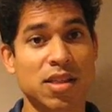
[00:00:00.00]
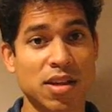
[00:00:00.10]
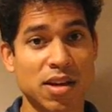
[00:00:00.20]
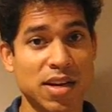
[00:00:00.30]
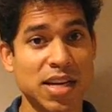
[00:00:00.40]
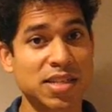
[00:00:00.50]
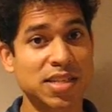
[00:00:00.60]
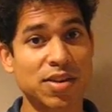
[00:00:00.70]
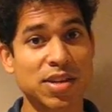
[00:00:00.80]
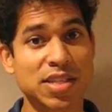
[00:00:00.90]
the
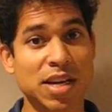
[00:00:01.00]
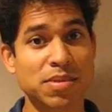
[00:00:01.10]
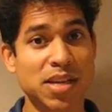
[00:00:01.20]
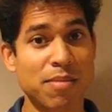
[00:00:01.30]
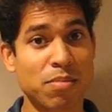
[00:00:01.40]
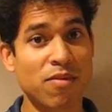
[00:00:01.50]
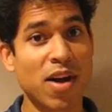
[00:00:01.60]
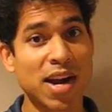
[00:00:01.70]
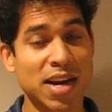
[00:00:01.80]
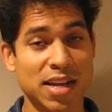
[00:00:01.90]
necessary steps that I
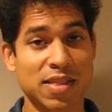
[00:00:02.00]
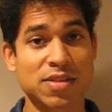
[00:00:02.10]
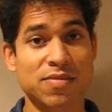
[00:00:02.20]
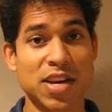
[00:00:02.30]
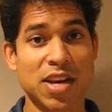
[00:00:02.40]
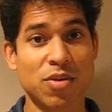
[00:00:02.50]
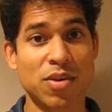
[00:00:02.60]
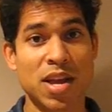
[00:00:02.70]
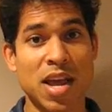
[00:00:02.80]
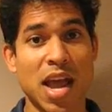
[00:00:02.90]
provided in this
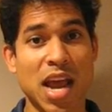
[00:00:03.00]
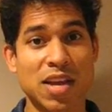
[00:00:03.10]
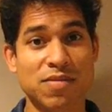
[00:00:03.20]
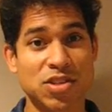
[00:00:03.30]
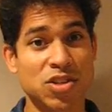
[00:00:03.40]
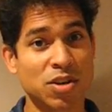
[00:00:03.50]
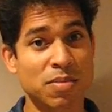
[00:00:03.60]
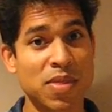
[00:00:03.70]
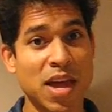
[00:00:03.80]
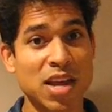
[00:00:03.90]
video and you've
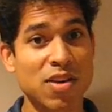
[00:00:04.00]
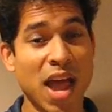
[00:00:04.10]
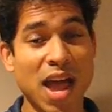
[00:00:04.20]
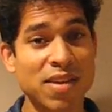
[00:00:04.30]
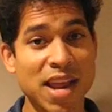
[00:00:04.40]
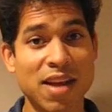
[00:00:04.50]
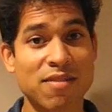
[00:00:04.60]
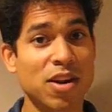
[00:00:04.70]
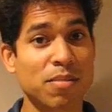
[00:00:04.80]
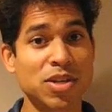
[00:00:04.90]
determined that you haven't
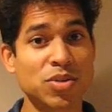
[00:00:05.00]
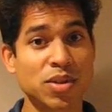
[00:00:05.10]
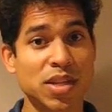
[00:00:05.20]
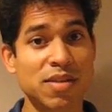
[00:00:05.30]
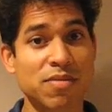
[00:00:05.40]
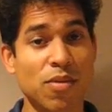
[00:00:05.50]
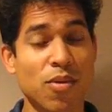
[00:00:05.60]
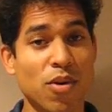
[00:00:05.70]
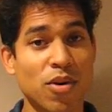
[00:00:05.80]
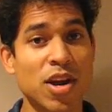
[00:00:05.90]
had very much relief,
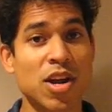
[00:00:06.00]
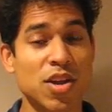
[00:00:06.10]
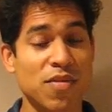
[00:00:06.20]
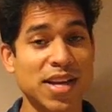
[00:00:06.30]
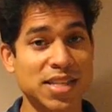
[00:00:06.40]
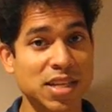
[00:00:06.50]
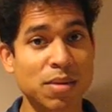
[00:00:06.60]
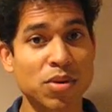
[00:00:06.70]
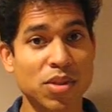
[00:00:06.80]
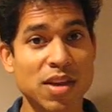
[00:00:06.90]
or you've had
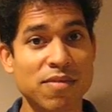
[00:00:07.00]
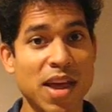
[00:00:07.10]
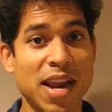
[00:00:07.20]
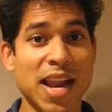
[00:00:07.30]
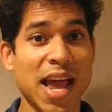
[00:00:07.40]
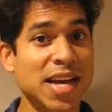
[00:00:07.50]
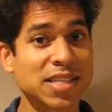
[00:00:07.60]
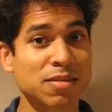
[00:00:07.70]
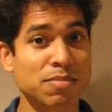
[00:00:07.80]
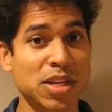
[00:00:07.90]
some relief and it
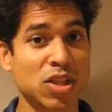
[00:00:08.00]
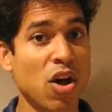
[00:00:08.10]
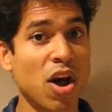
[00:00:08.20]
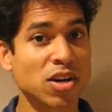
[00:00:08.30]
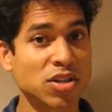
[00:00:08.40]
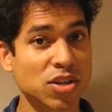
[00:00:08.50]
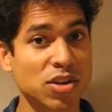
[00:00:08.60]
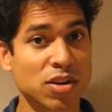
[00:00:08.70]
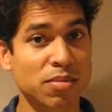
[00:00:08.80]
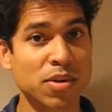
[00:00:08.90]
hasn't been
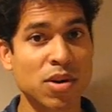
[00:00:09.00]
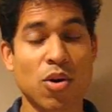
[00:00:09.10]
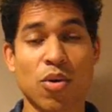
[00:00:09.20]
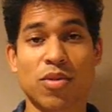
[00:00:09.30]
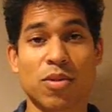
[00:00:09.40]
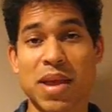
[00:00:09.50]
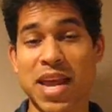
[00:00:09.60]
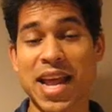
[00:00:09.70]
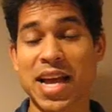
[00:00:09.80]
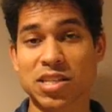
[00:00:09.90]
long-term, or if the
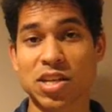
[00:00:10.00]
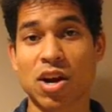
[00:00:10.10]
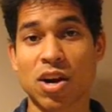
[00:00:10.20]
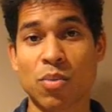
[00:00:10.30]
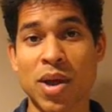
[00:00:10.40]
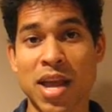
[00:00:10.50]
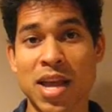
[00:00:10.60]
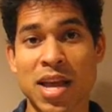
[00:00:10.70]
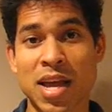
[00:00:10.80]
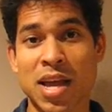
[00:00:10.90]
pain hasn't gone
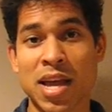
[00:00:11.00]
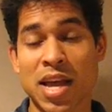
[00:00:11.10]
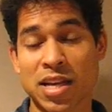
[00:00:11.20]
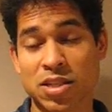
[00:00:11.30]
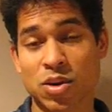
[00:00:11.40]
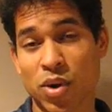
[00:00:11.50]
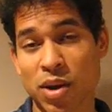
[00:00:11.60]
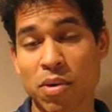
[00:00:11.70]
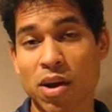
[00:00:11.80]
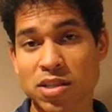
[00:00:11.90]
away, it's
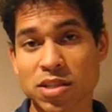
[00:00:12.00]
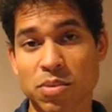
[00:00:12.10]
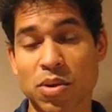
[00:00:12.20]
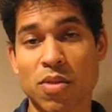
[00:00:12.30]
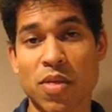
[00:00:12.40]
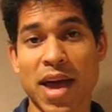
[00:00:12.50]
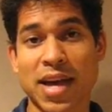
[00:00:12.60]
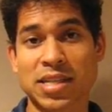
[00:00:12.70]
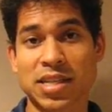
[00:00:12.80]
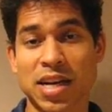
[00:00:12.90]
quite possible
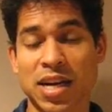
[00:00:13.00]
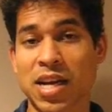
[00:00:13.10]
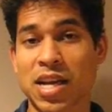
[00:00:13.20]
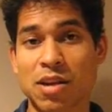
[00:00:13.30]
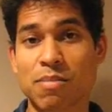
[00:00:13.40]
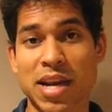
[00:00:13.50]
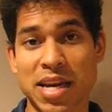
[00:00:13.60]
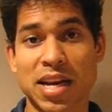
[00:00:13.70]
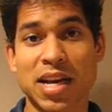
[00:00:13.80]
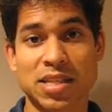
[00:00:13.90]
that you might
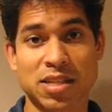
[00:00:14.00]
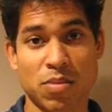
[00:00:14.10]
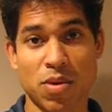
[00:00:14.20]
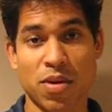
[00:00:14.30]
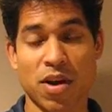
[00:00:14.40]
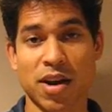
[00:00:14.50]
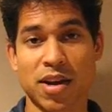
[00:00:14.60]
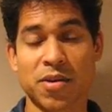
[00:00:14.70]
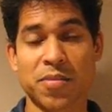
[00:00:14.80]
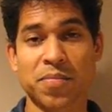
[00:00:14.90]
need a custom
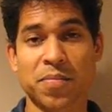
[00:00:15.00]
orthotic.